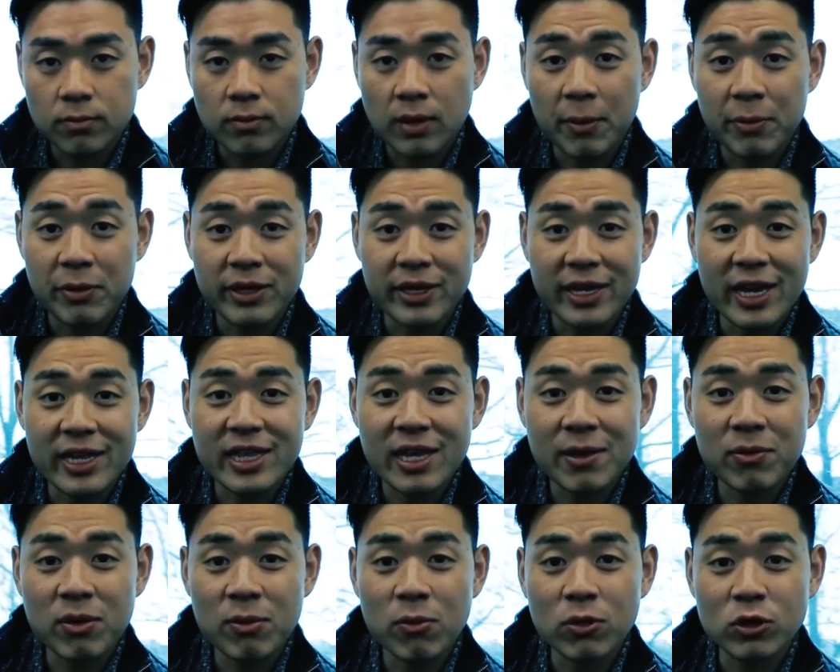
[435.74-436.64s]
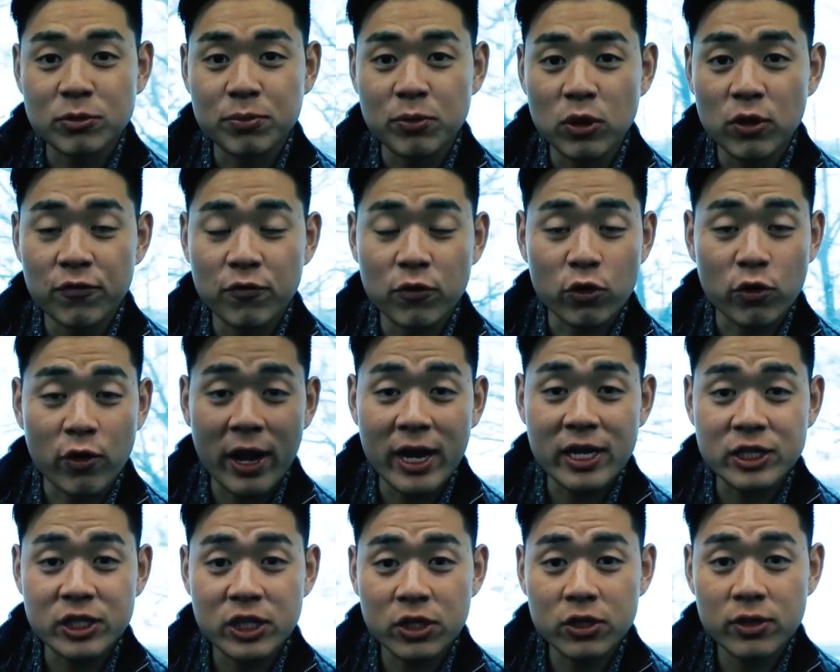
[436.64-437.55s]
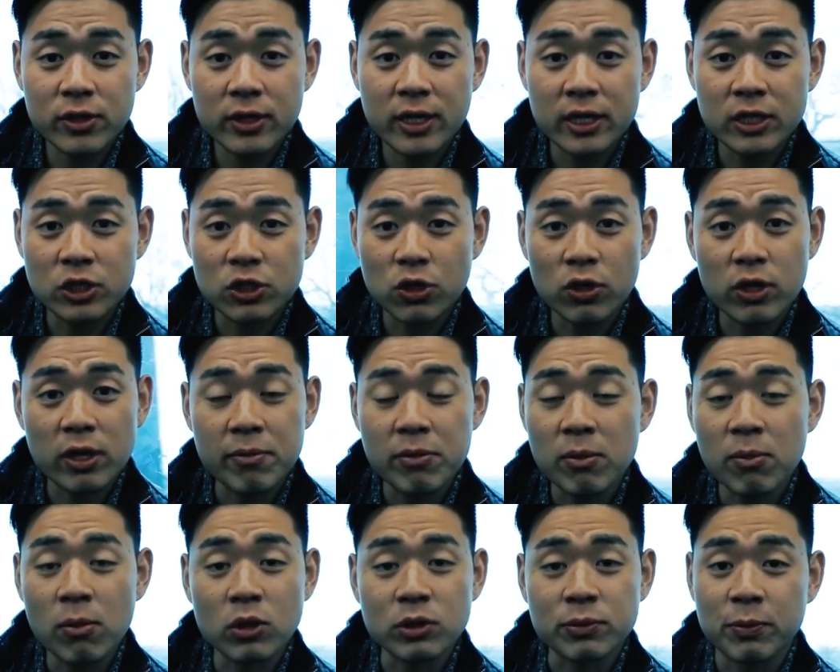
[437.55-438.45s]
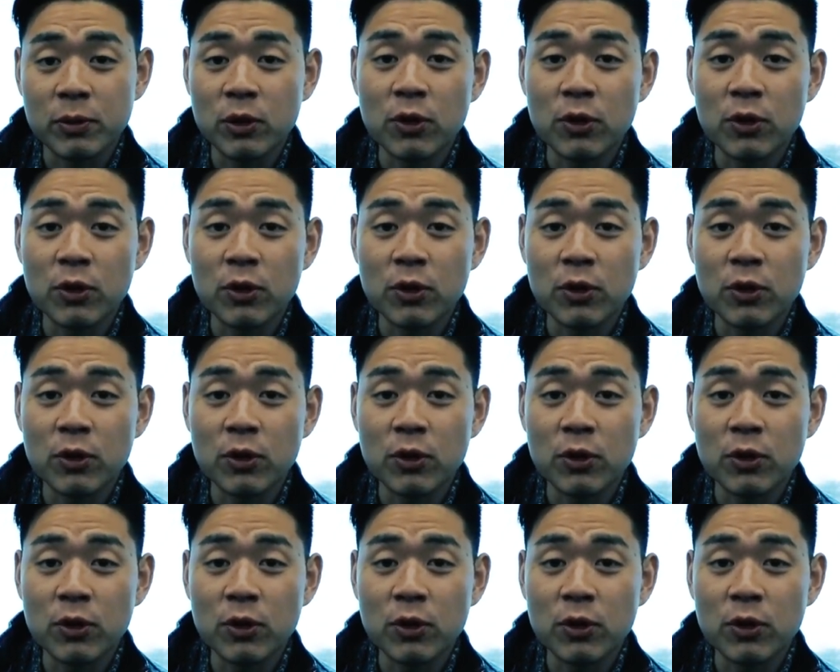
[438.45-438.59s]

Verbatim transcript: I mean, get them the most beautiful grandchildren and show them the most